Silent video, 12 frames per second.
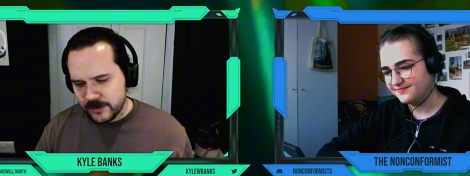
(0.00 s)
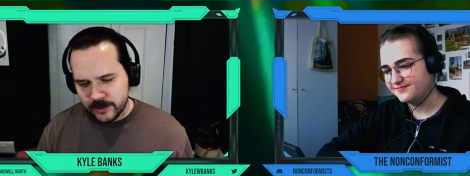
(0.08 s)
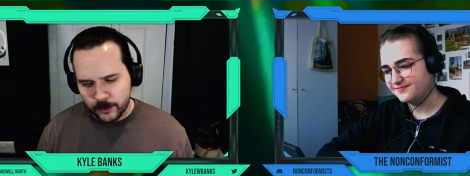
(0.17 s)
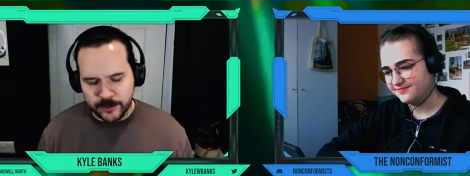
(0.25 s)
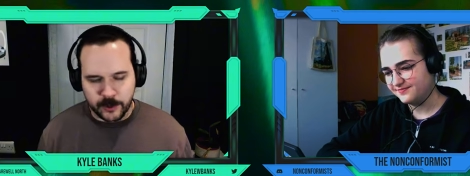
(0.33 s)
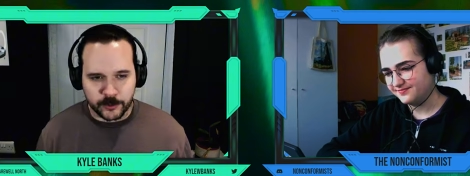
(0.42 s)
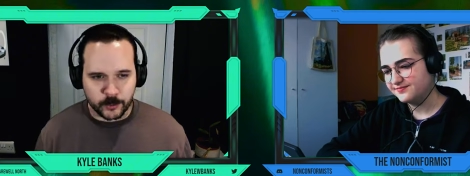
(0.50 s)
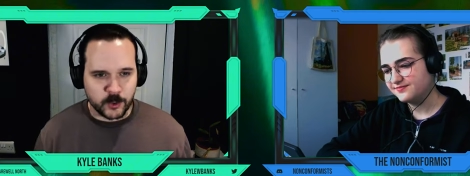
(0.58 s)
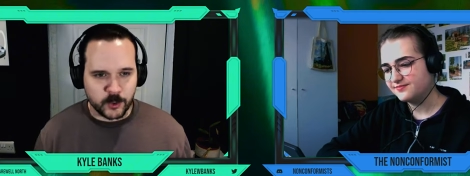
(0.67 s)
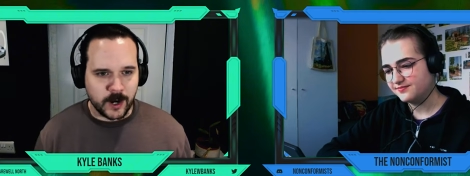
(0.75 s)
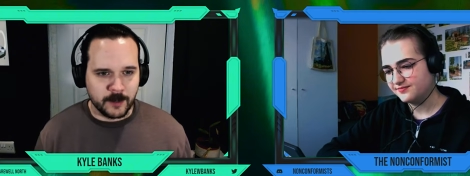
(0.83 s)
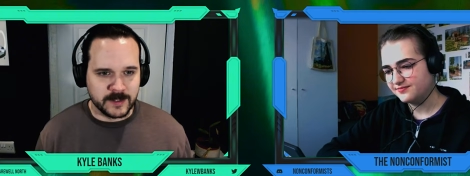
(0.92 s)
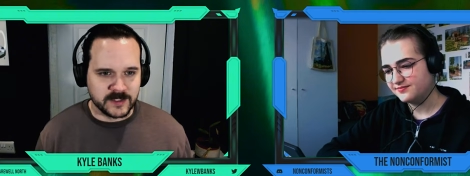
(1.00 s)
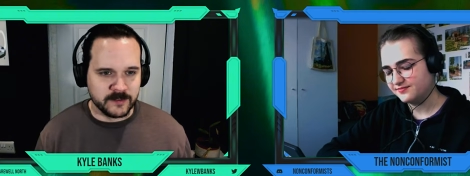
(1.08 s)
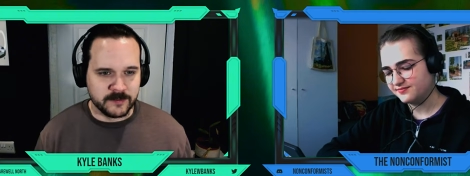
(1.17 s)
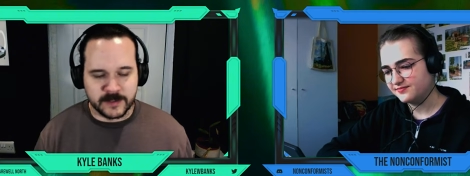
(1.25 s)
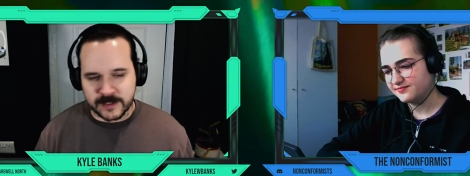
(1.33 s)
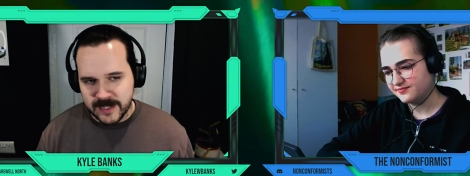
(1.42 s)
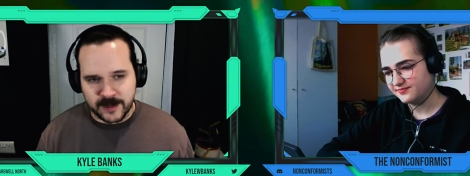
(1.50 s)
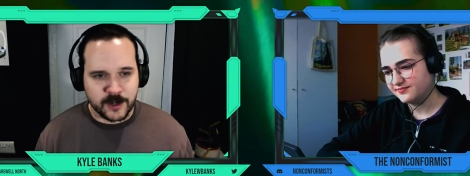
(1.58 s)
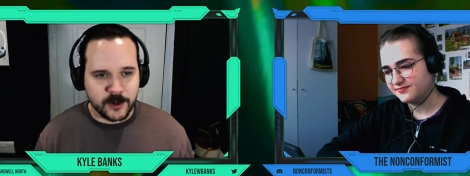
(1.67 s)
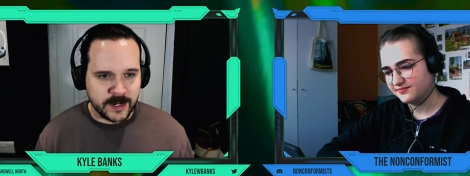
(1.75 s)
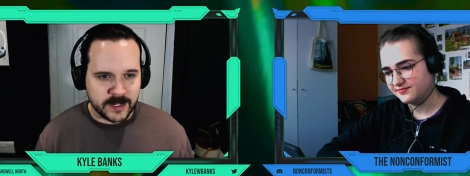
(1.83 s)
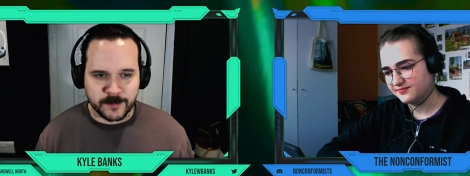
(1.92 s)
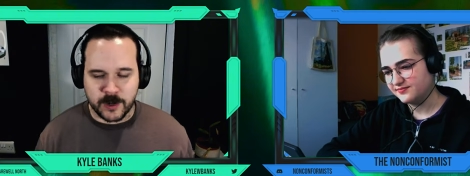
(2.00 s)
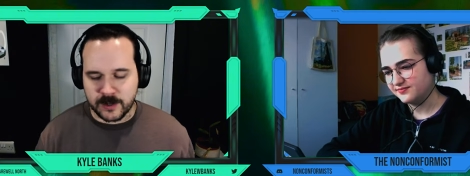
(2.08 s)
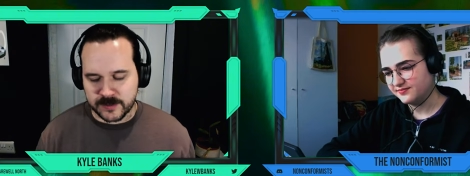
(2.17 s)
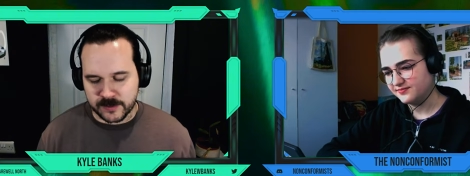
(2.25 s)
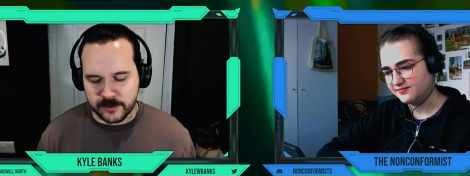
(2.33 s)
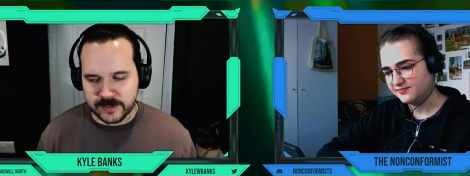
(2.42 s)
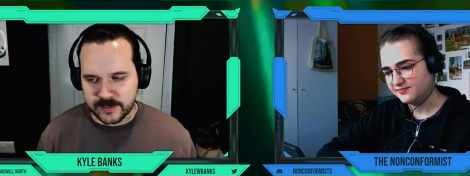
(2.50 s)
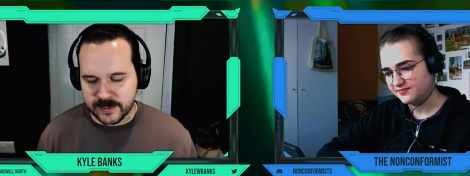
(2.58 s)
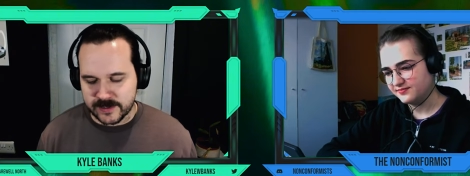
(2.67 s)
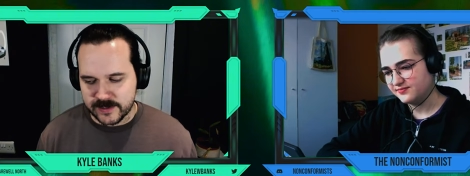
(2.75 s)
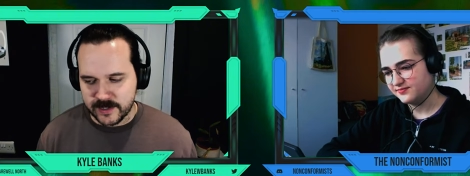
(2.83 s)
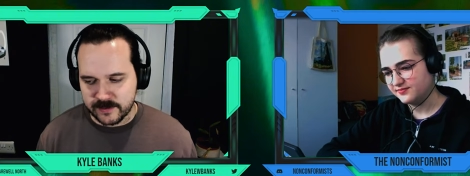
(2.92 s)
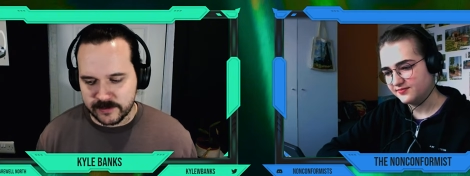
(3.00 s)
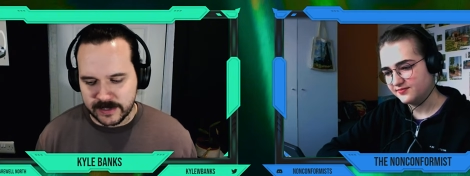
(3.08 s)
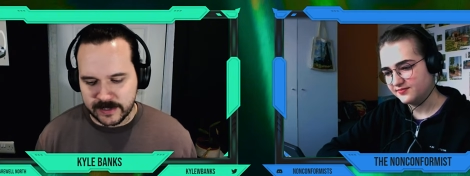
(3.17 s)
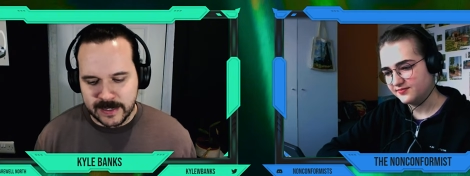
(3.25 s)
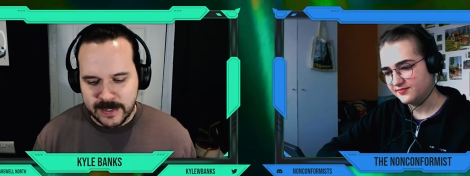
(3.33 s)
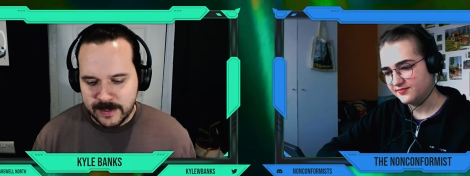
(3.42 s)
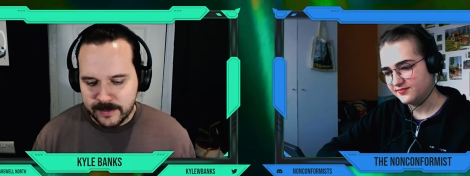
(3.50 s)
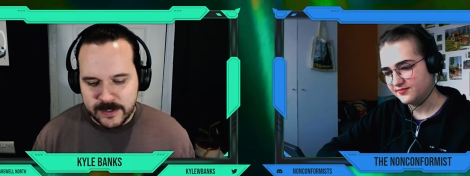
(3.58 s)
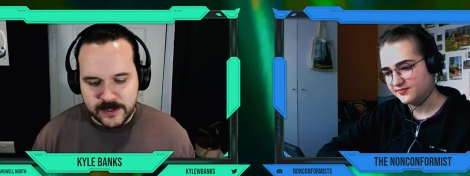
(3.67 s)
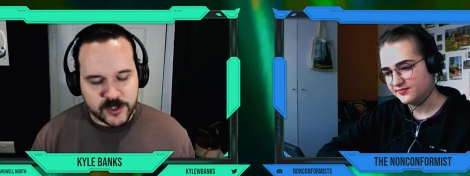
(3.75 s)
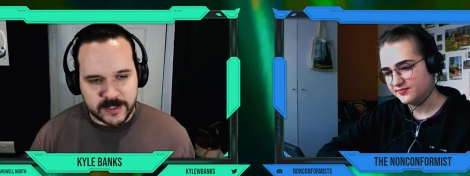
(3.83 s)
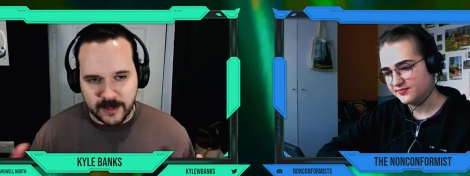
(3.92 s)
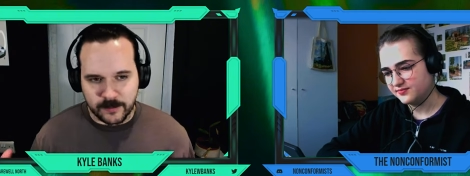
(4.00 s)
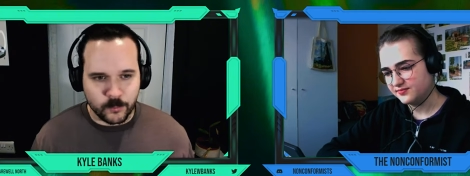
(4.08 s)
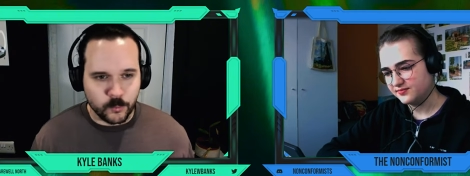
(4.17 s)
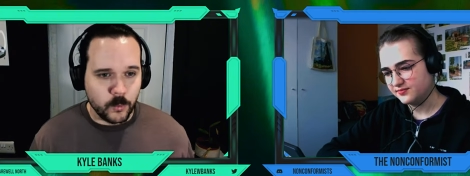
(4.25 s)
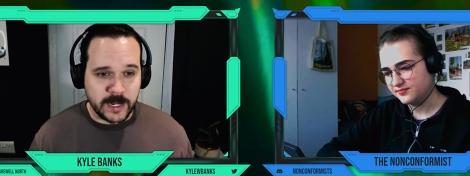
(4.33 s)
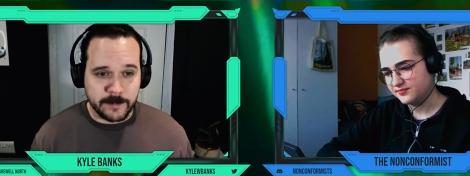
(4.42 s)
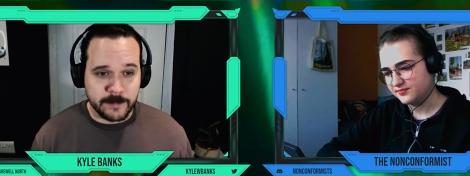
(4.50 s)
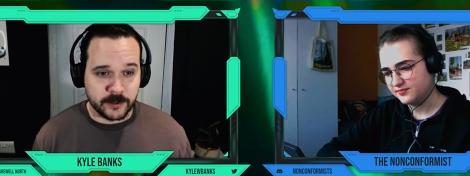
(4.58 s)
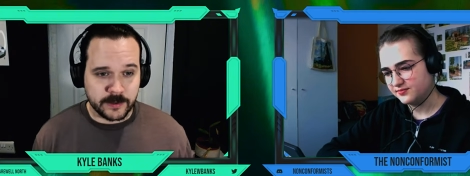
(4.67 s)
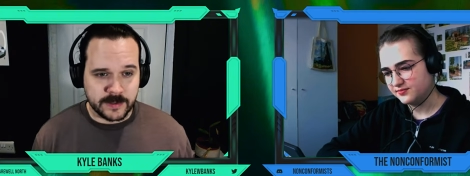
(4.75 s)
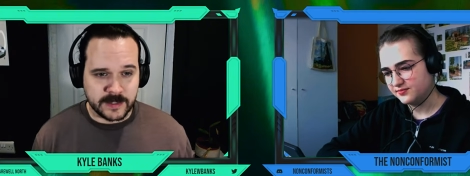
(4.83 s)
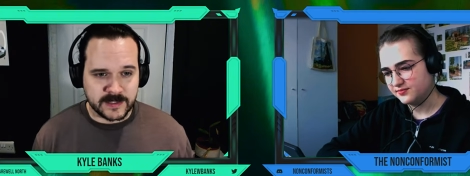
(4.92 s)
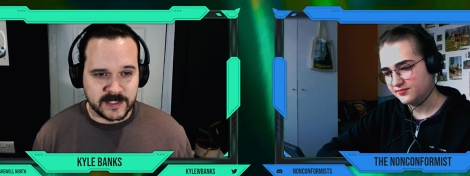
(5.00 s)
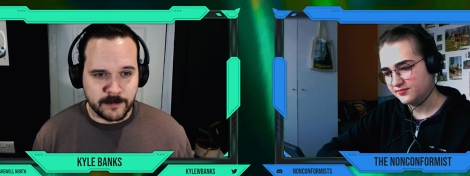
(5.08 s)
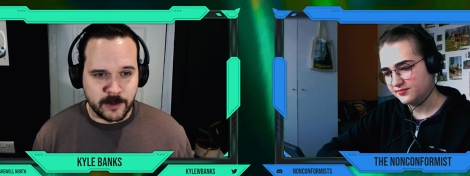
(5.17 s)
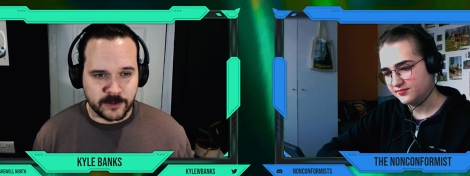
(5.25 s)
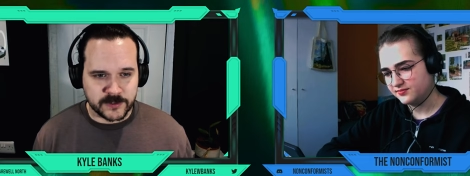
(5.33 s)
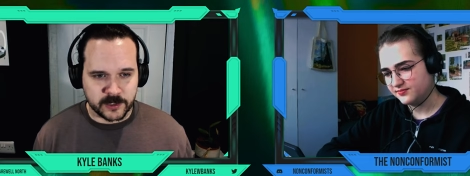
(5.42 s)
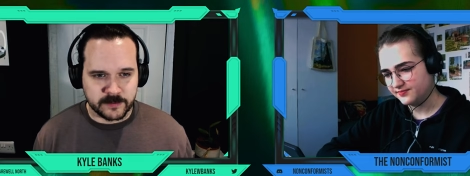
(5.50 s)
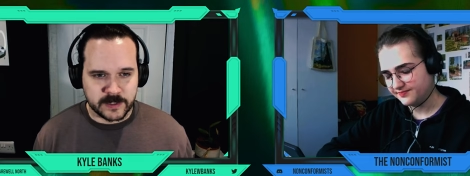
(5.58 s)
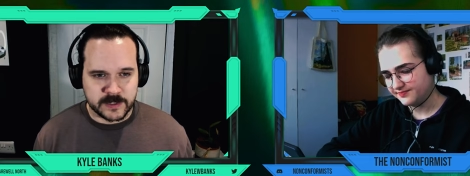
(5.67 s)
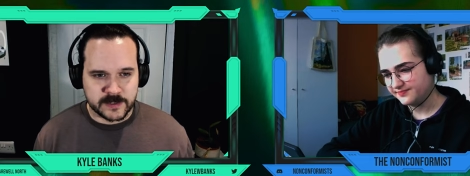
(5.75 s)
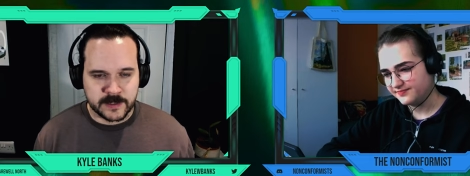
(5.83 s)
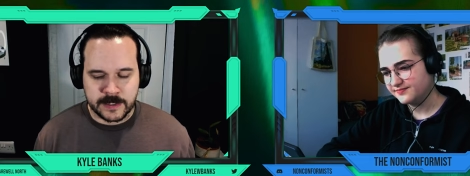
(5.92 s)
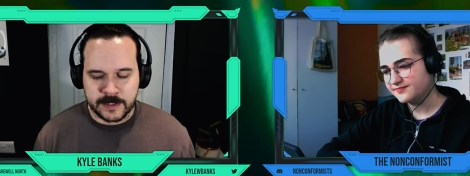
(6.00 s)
Speaker 1: and you deal with all the requirements of Nintendo and Xbox and all this kind of stuff. Like things just get way bigger than they seem on the surface.